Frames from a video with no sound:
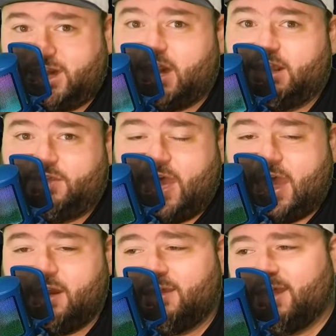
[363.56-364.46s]
any of
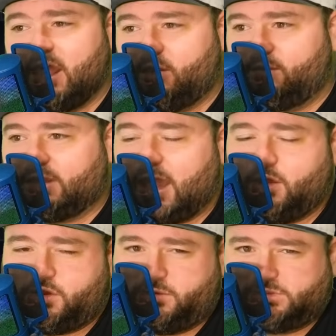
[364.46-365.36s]
that, head over to
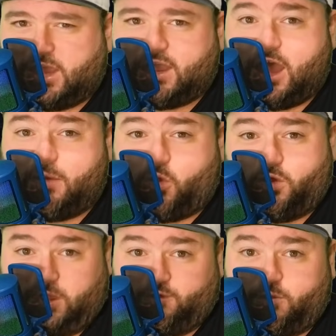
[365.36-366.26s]
kylekirms.com.
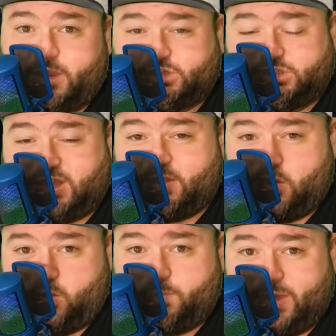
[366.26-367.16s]
All the information's on the
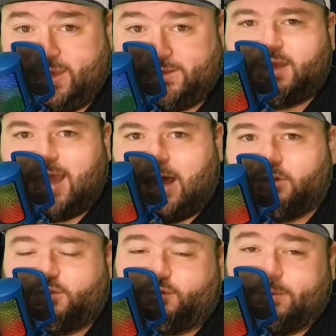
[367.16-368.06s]
homepage.
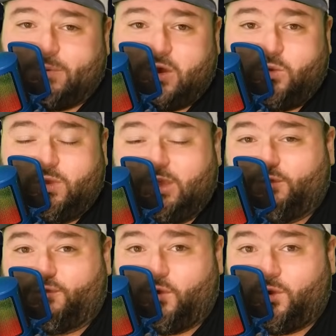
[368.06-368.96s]
College football week
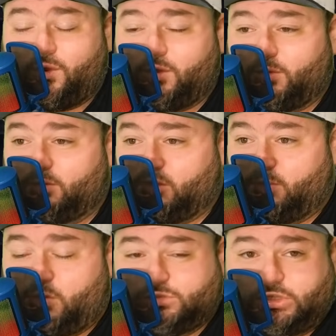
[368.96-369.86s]
4, the
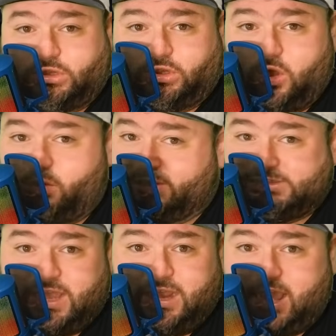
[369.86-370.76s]
most loaded
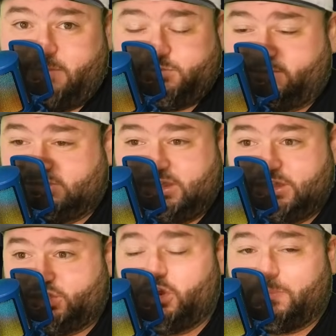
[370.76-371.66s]
slate of games we've seen
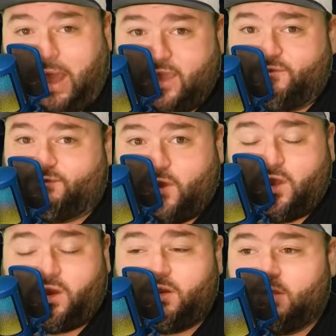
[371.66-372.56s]
this year by
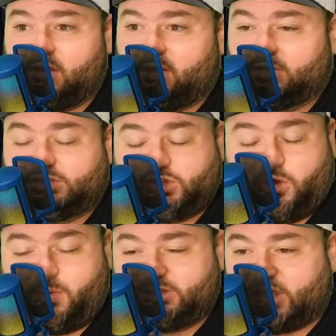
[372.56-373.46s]
far.
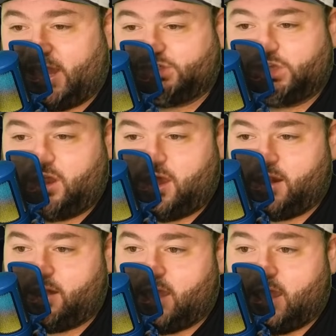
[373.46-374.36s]
So much action
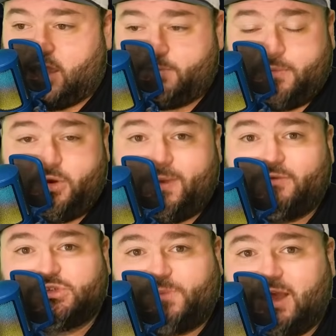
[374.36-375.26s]
on. Remember to
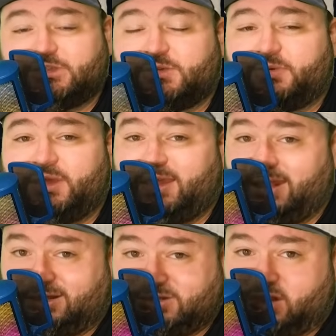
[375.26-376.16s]
bet responsibly,
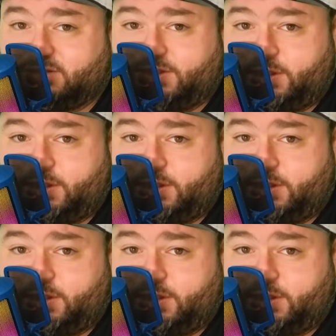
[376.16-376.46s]
and I'll talk to you in the